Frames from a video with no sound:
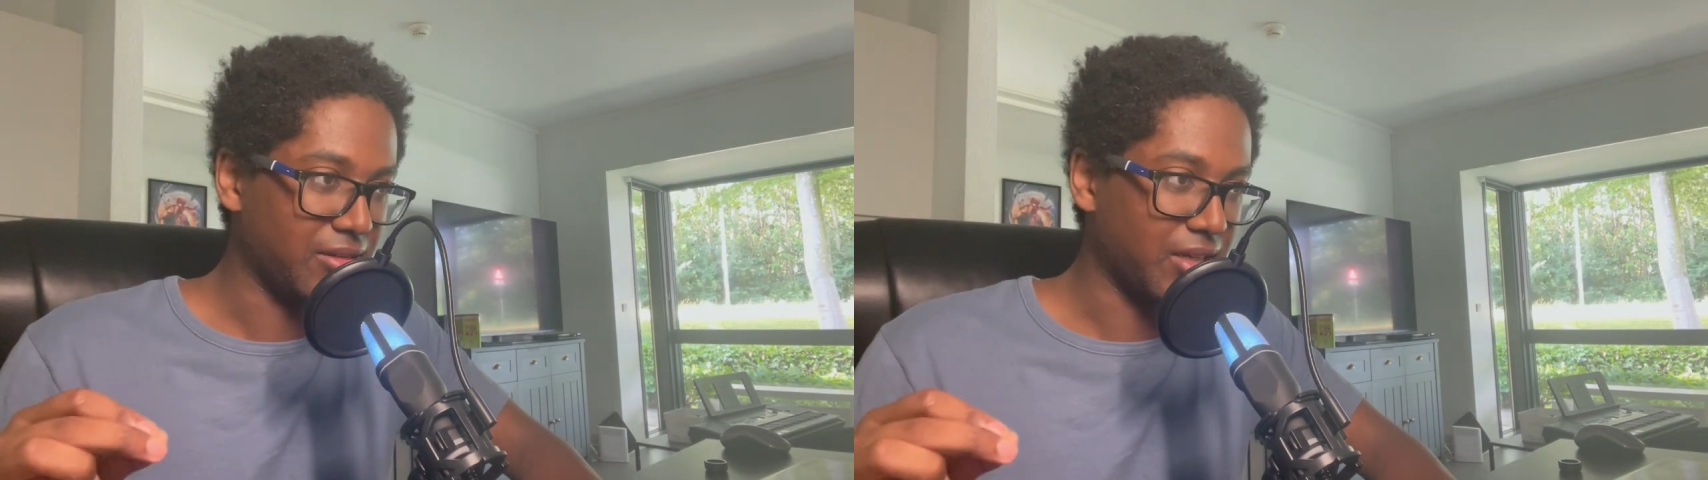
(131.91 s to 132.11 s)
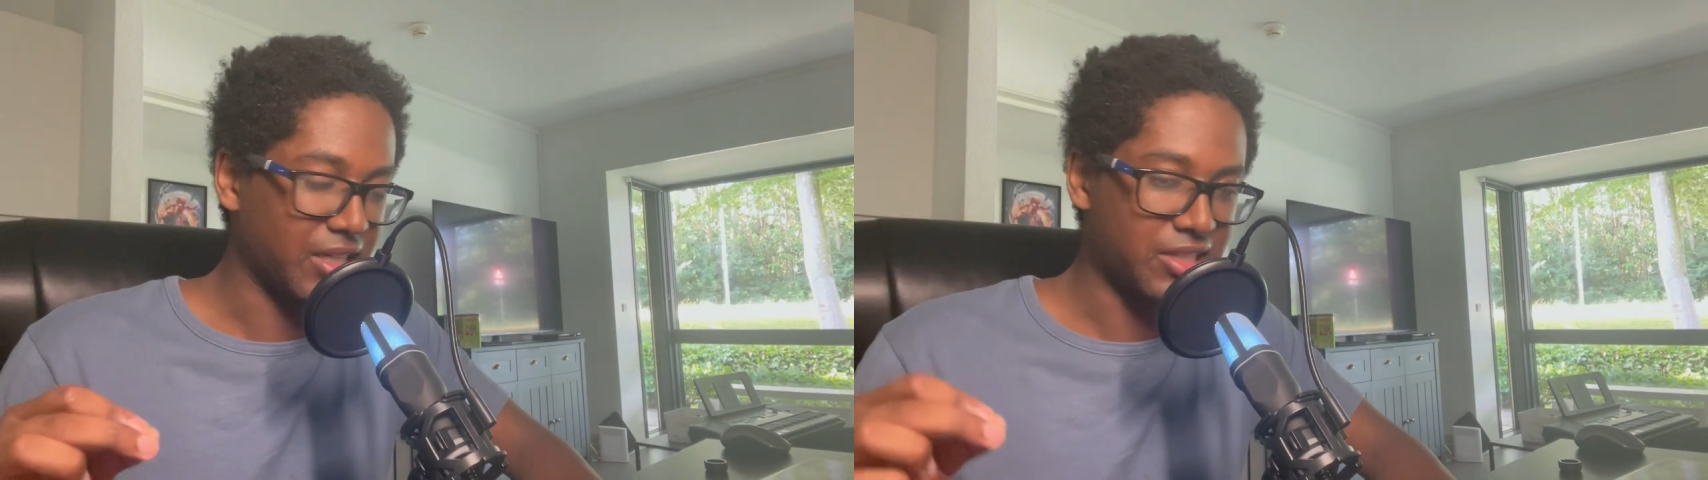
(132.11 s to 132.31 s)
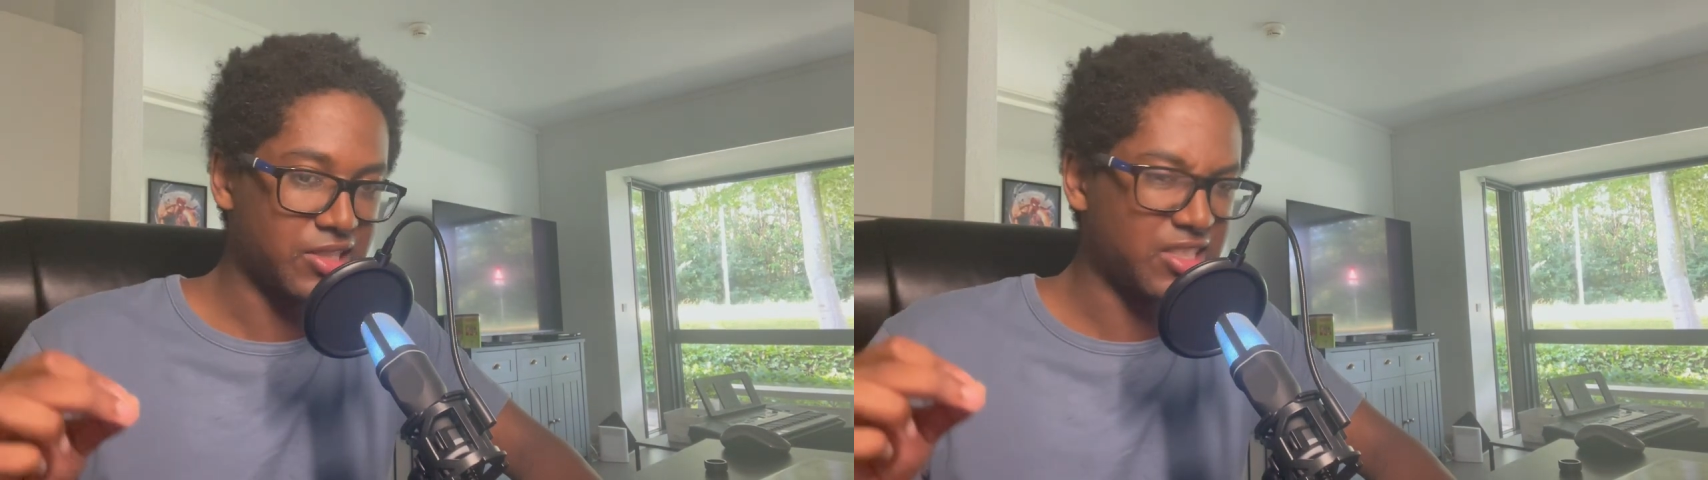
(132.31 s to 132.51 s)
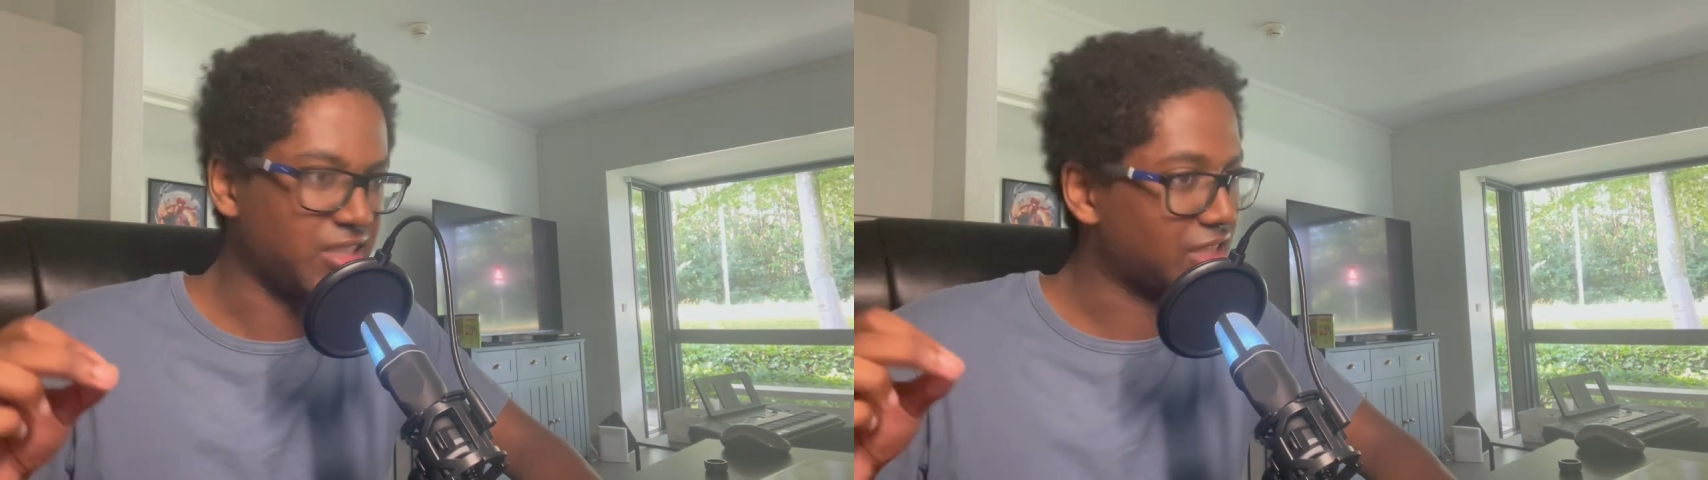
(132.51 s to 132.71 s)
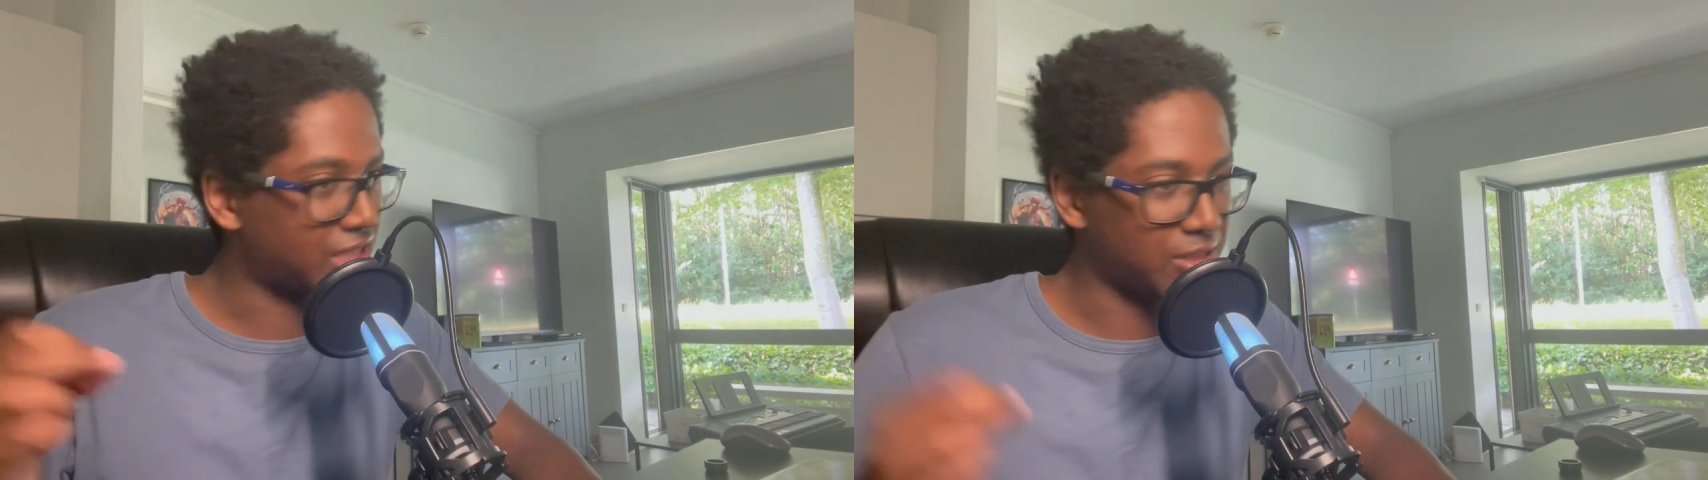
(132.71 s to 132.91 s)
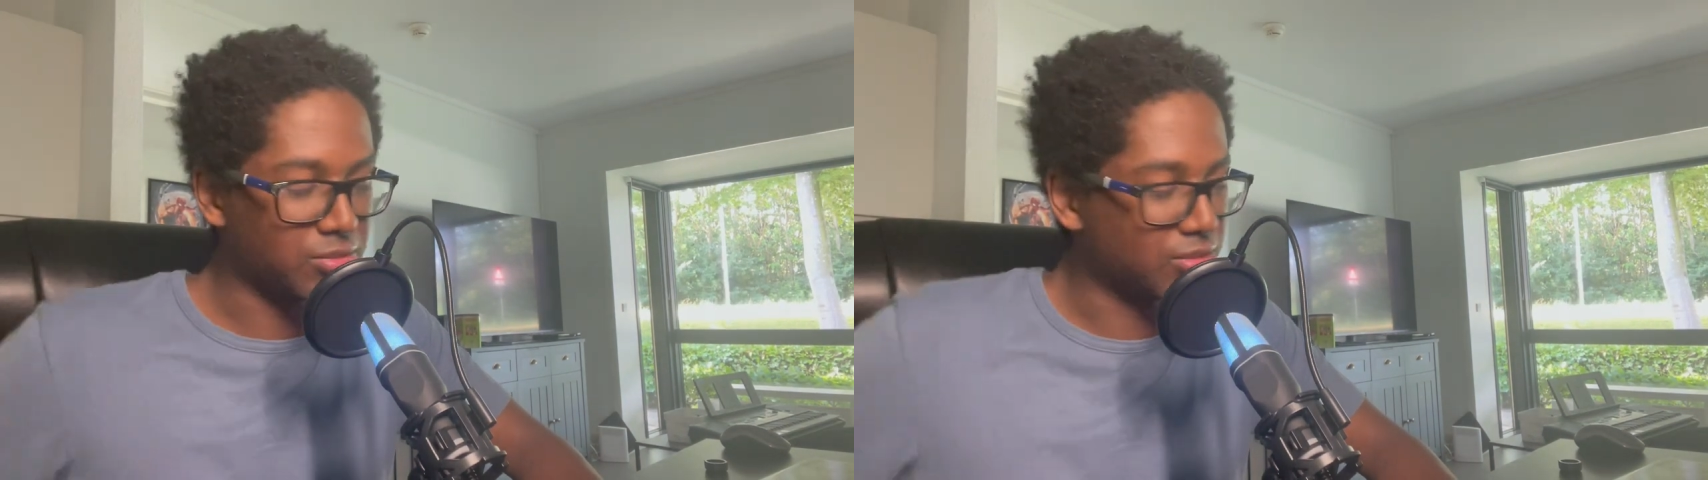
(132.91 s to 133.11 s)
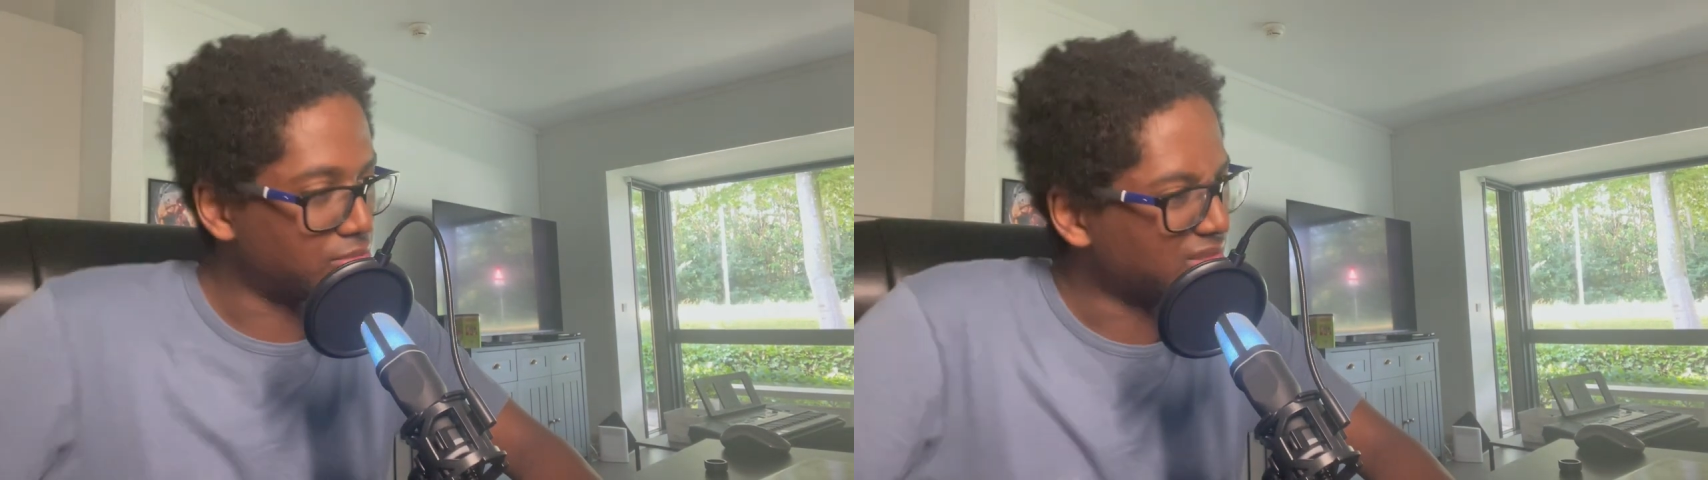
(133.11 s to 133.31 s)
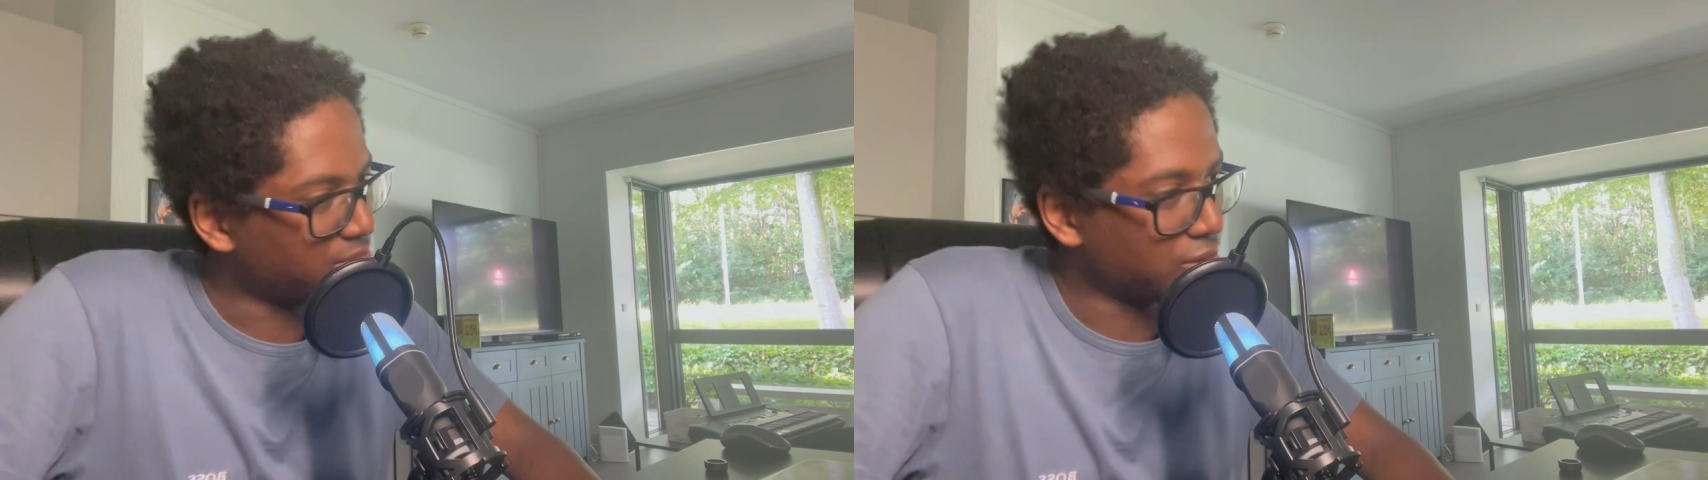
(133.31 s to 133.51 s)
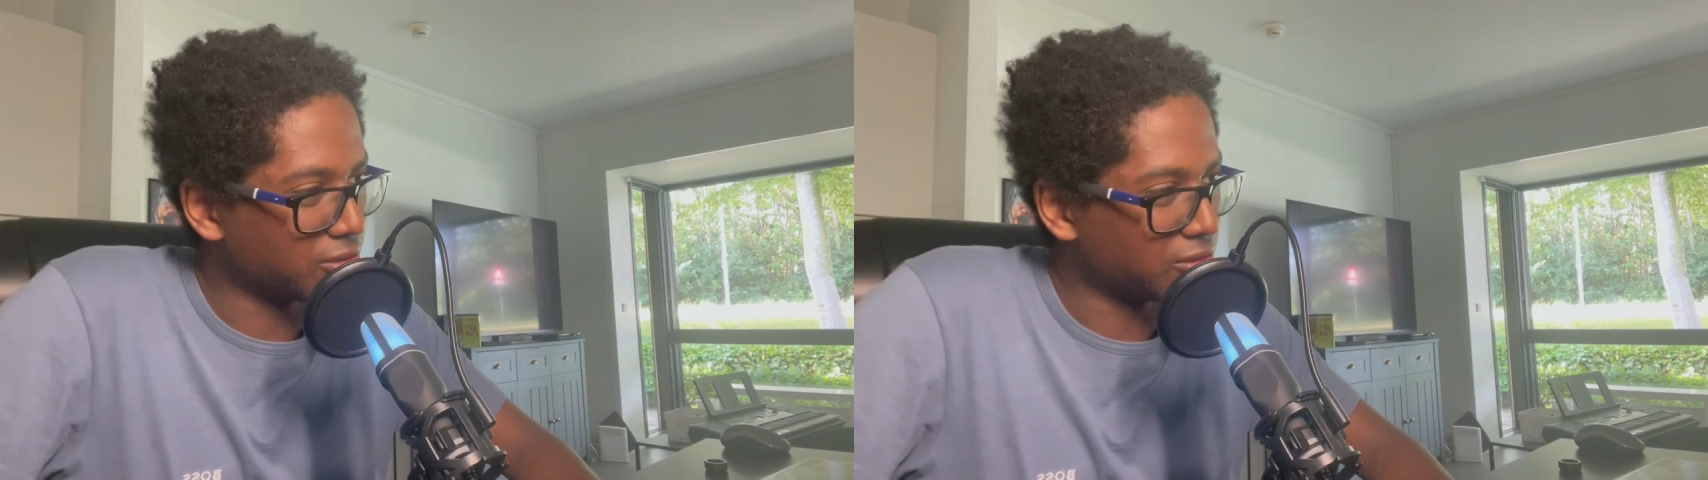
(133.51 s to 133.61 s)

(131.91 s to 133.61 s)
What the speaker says: I still can't remember